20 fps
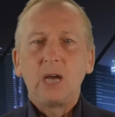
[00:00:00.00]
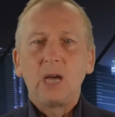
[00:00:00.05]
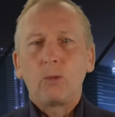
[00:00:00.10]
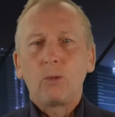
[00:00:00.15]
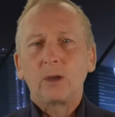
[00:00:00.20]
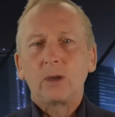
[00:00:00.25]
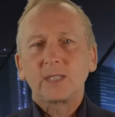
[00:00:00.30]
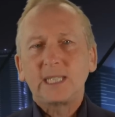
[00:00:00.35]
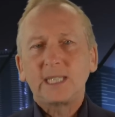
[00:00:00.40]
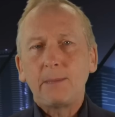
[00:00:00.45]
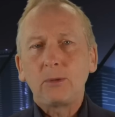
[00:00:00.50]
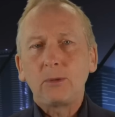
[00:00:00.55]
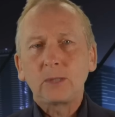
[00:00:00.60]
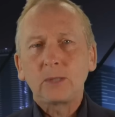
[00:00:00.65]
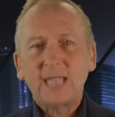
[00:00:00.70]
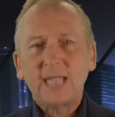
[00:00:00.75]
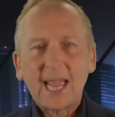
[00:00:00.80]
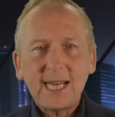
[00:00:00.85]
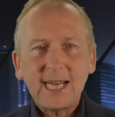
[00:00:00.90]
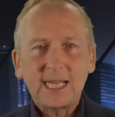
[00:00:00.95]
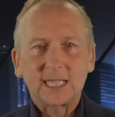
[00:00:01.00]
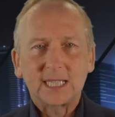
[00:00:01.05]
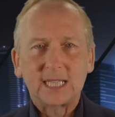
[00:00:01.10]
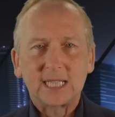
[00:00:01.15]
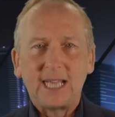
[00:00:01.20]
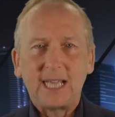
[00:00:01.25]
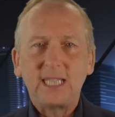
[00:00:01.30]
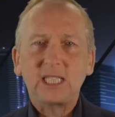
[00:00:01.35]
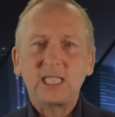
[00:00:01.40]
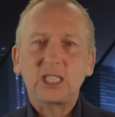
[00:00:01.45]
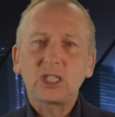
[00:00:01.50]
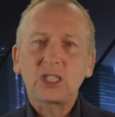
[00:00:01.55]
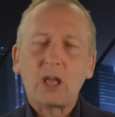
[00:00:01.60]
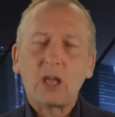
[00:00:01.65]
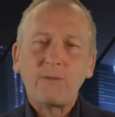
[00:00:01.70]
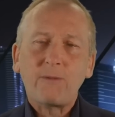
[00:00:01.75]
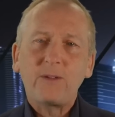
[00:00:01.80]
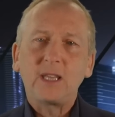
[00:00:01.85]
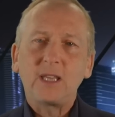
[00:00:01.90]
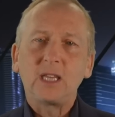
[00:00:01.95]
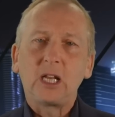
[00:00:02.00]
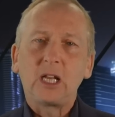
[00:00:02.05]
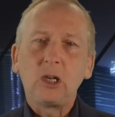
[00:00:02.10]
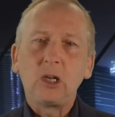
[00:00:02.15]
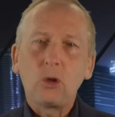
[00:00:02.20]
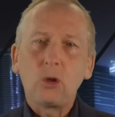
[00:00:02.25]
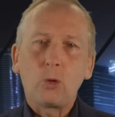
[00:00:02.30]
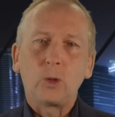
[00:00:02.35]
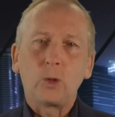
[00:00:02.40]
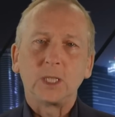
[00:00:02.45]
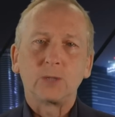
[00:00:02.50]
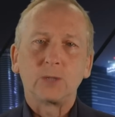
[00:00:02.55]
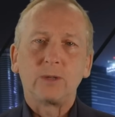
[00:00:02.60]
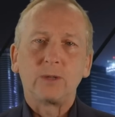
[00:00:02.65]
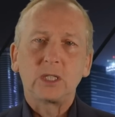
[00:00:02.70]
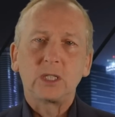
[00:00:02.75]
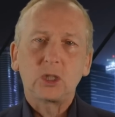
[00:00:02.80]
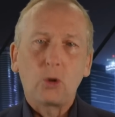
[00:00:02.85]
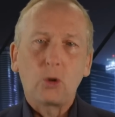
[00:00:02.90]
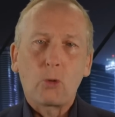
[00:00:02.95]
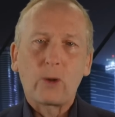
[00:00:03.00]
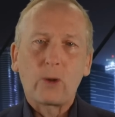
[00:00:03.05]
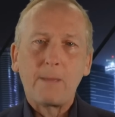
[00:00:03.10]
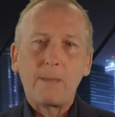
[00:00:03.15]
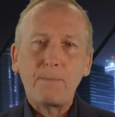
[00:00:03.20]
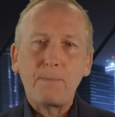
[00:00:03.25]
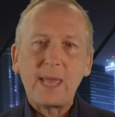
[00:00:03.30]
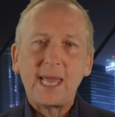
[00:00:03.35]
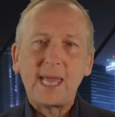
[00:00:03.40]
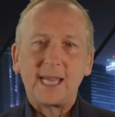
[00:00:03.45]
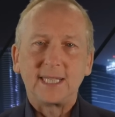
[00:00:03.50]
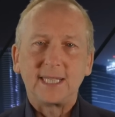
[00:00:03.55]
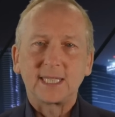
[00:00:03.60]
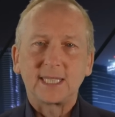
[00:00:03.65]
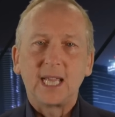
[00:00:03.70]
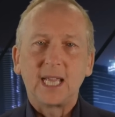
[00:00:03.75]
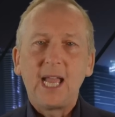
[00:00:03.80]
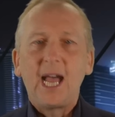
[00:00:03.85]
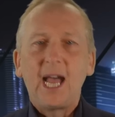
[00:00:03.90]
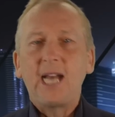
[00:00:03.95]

while simultaneously stuffing the Lords with Tory peers